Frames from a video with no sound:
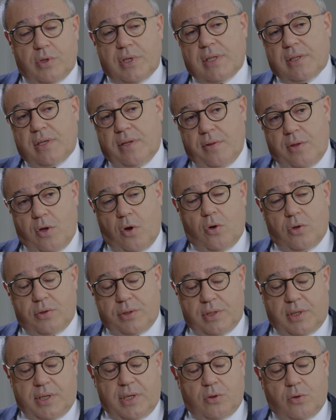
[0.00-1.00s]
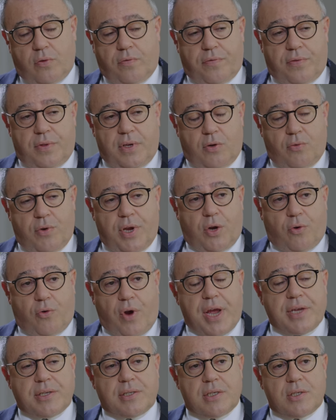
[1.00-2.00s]
and in the onset of the Greek
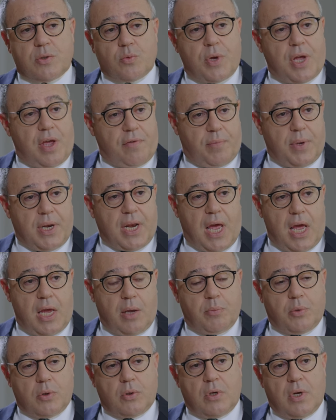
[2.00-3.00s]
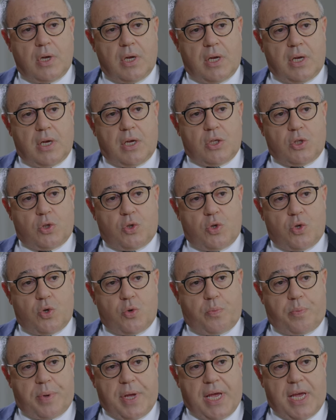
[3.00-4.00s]
crisis, we have been able to
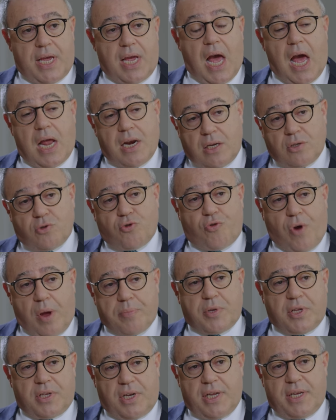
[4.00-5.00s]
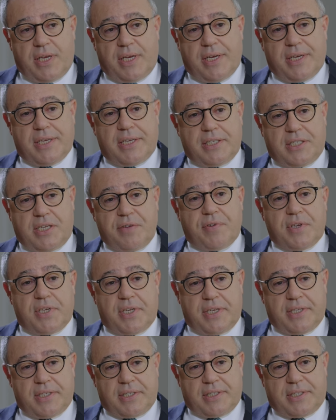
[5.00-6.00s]
pay uninterruptedly a
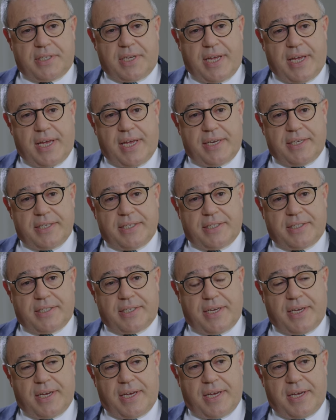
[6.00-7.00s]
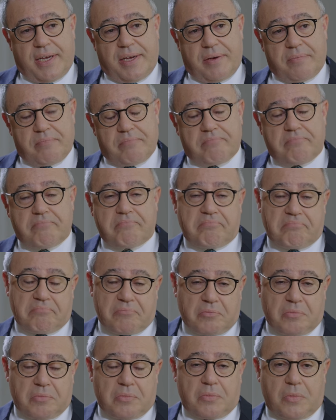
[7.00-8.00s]
dividend. And um,
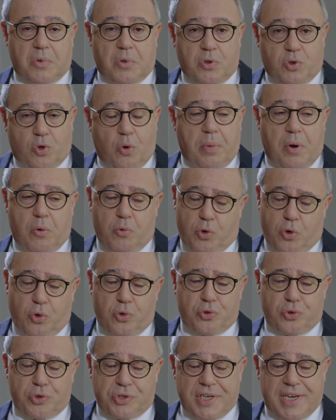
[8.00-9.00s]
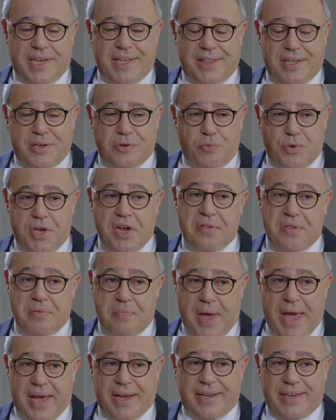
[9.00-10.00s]
on top, I would also say that we are the
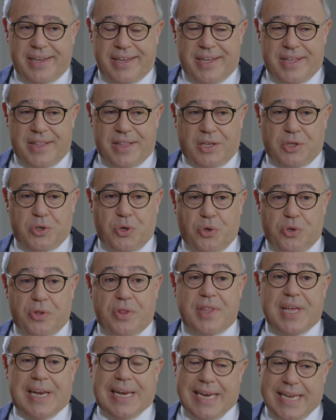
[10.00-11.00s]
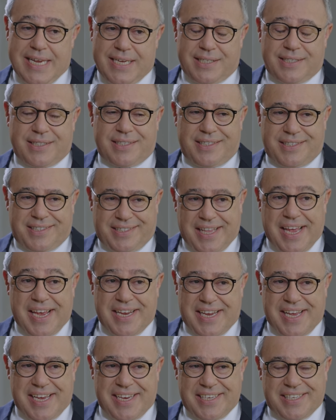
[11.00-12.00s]
bank that got the least state
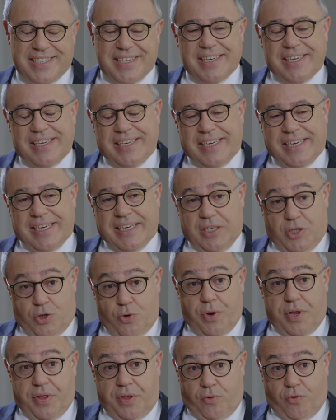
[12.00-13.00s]
aid uh, during the